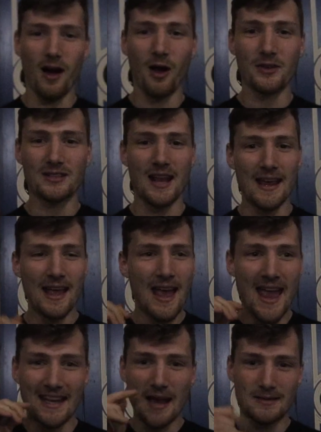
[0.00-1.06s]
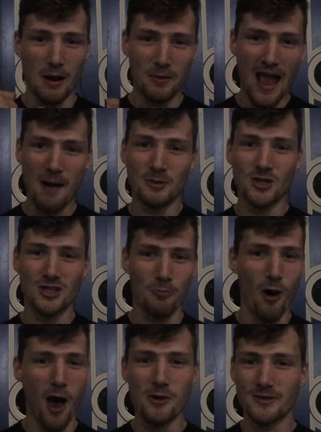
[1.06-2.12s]
Honestly, he keeps up with the amateurs, the
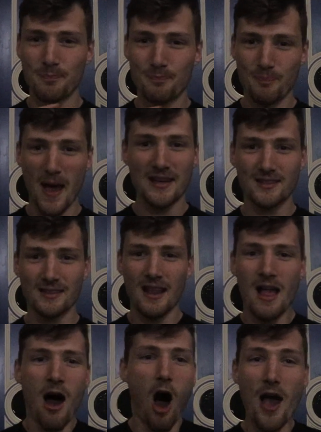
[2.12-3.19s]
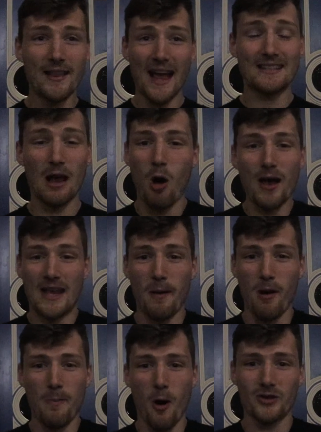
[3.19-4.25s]
pros. That's how I keep
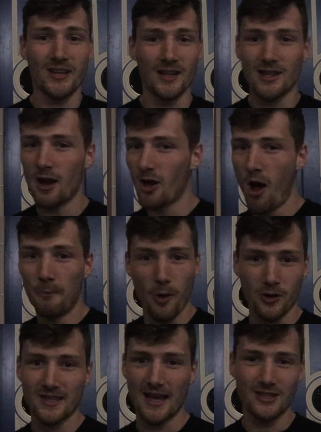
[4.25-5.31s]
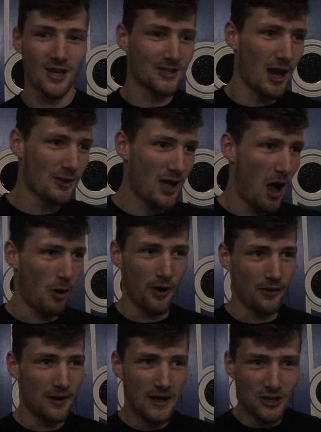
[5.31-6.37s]
up with boxing. I don't go on Box Nation, I don't go
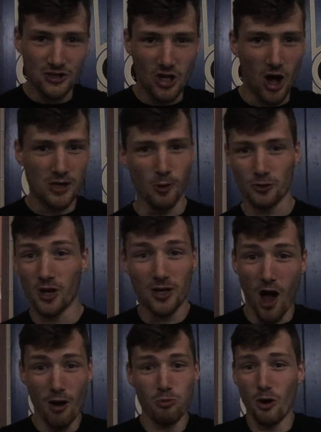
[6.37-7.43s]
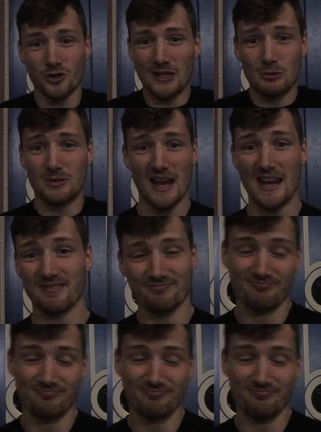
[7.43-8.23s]
on Sky Sports. I watch Uncle T.